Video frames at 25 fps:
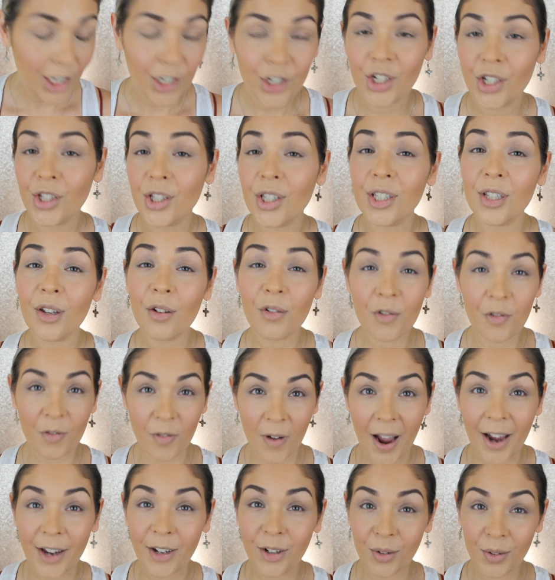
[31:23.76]
just as a
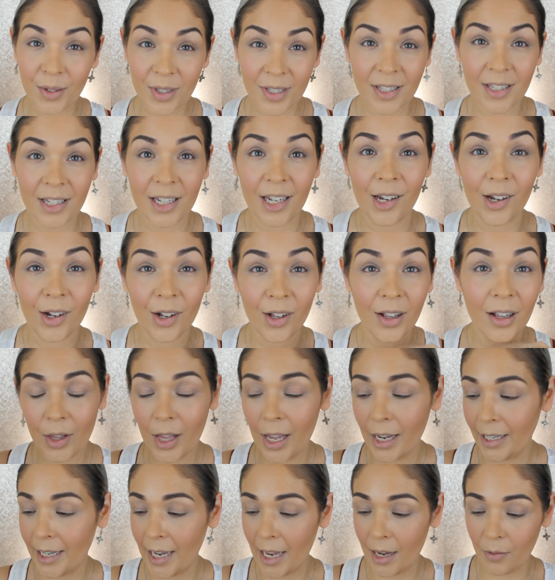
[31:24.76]
final seal,
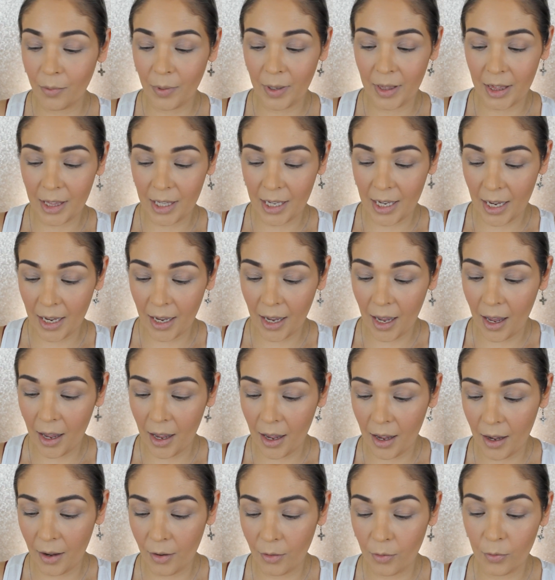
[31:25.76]
again with the
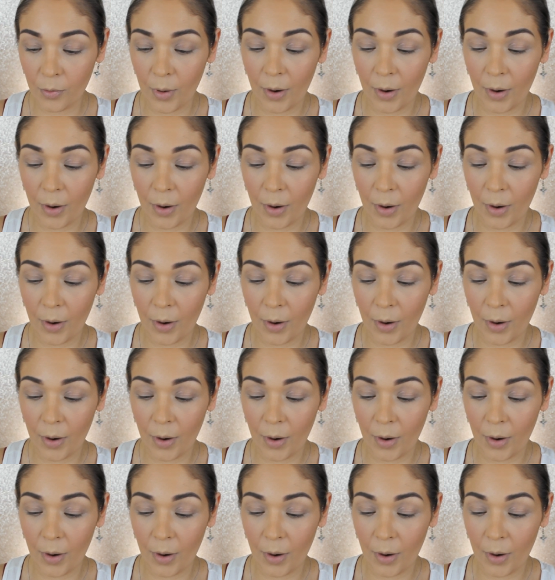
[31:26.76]
uh,